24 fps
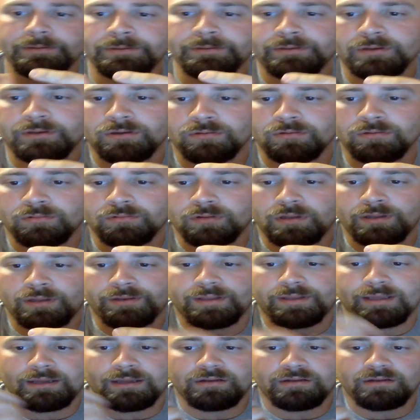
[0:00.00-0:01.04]

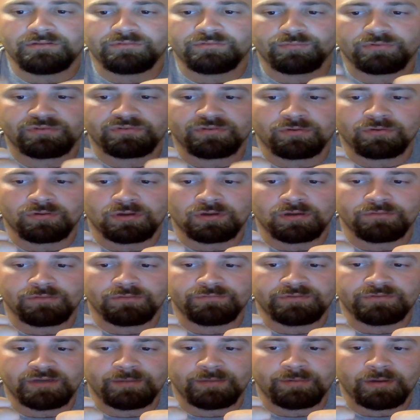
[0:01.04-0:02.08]
And that is a result
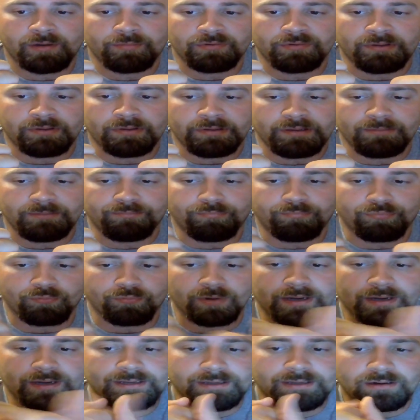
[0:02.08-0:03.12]
of WWE
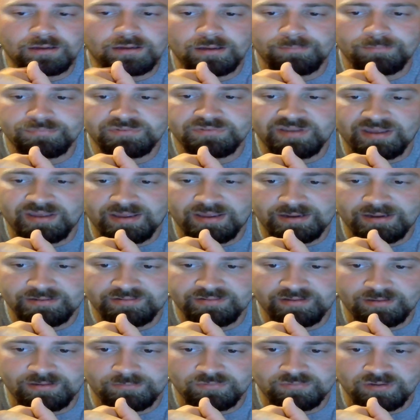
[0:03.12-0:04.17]
breaking up tag
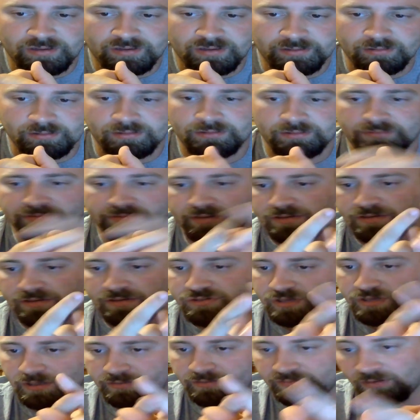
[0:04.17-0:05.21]
teams lately, such
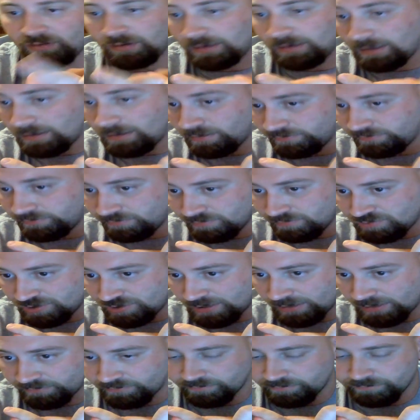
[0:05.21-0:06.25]
as Elias and
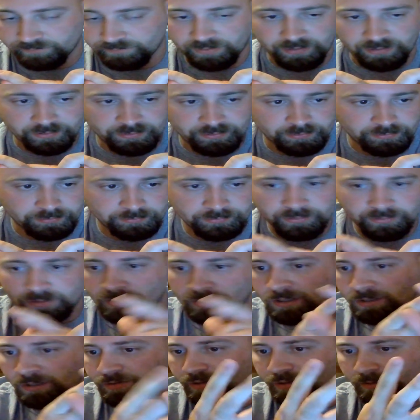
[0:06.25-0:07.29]
Jackson Riker.
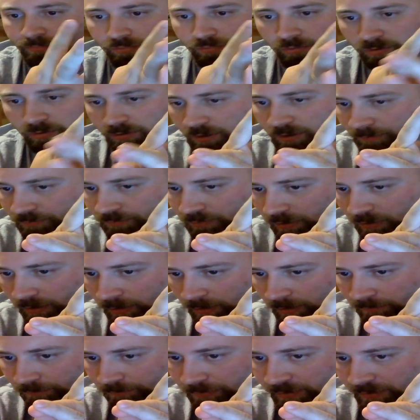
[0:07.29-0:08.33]
They broke up the
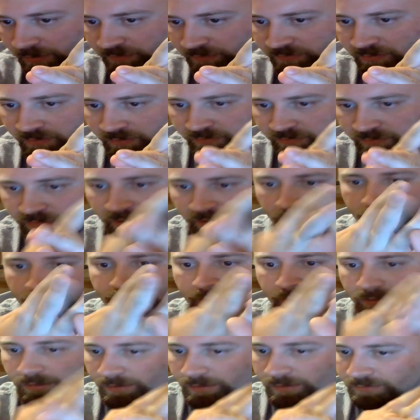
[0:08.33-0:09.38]
Hurt Business.
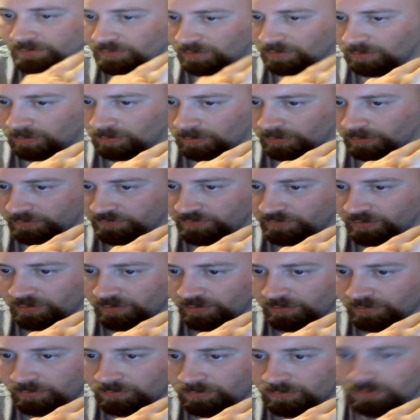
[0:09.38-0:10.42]
They let the Hardys
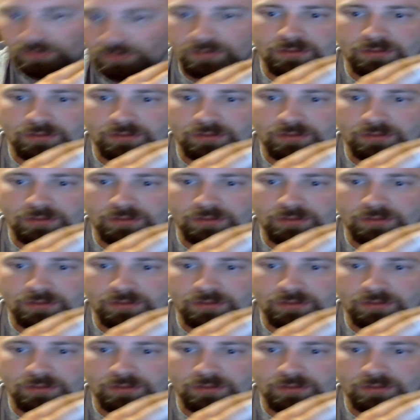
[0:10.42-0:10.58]
go.